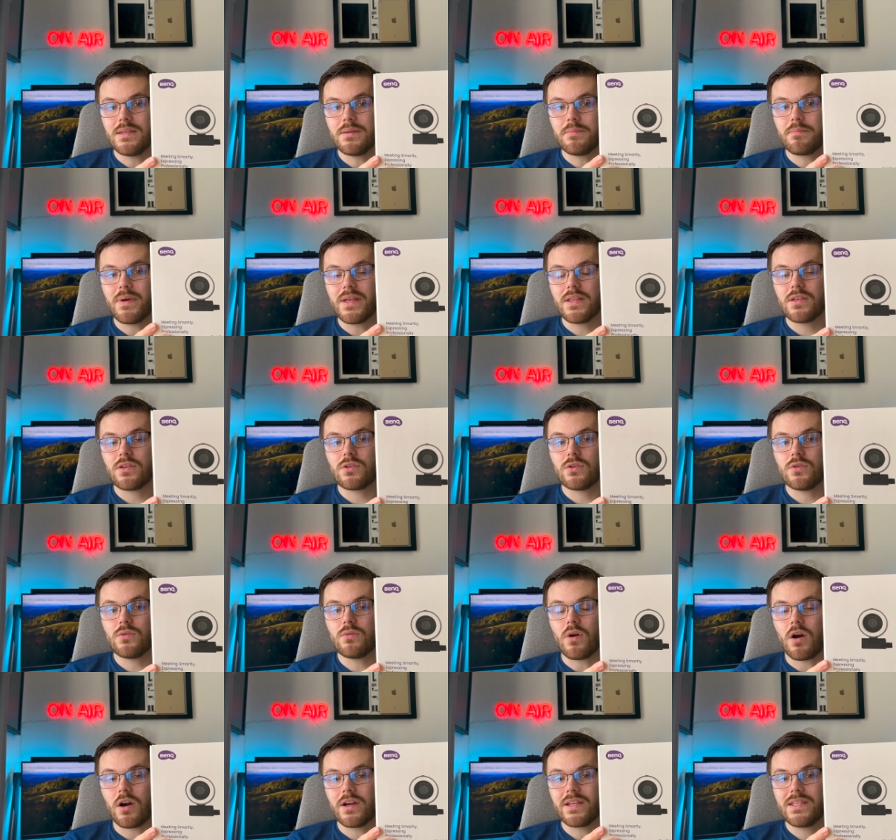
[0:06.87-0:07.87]
BenQ
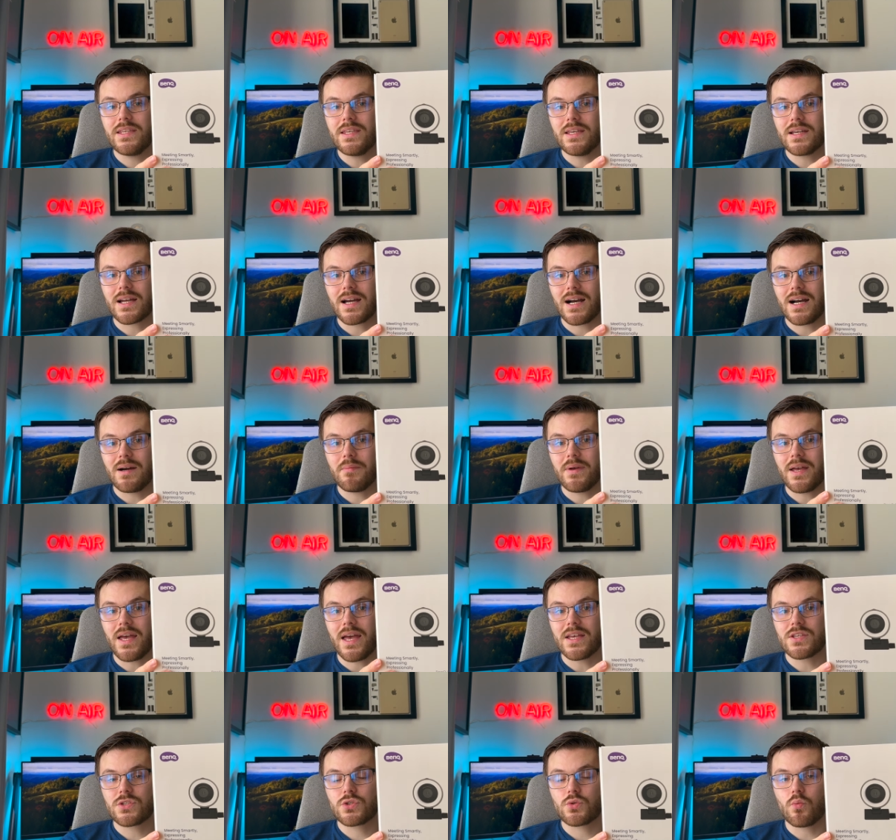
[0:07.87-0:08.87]
IdeaCam
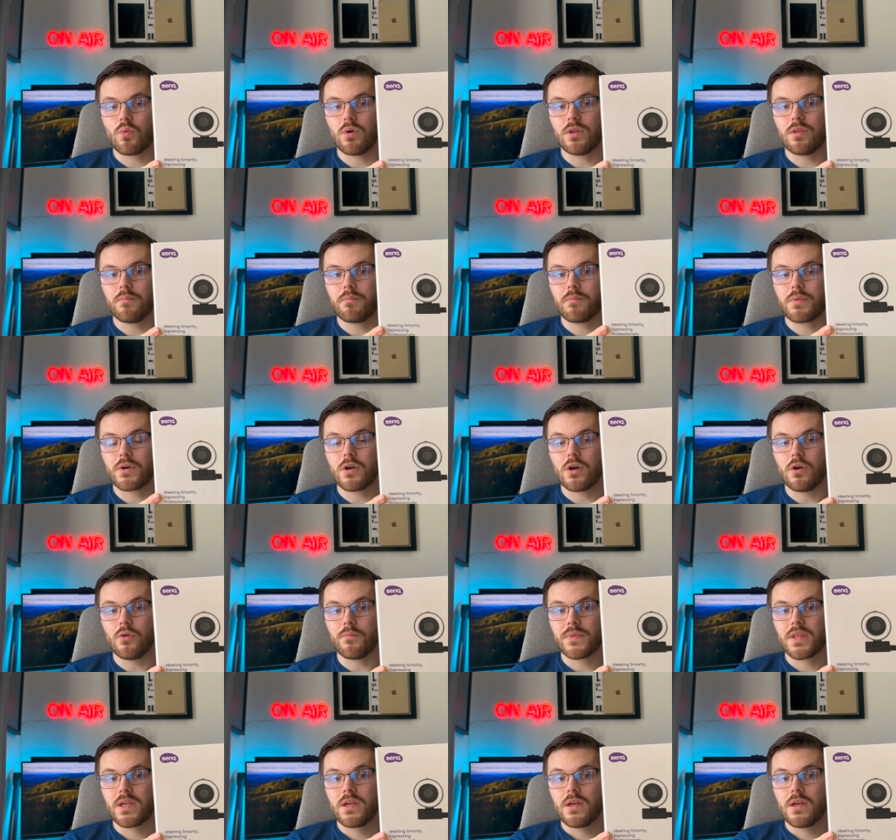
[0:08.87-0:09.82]
S1 Pro,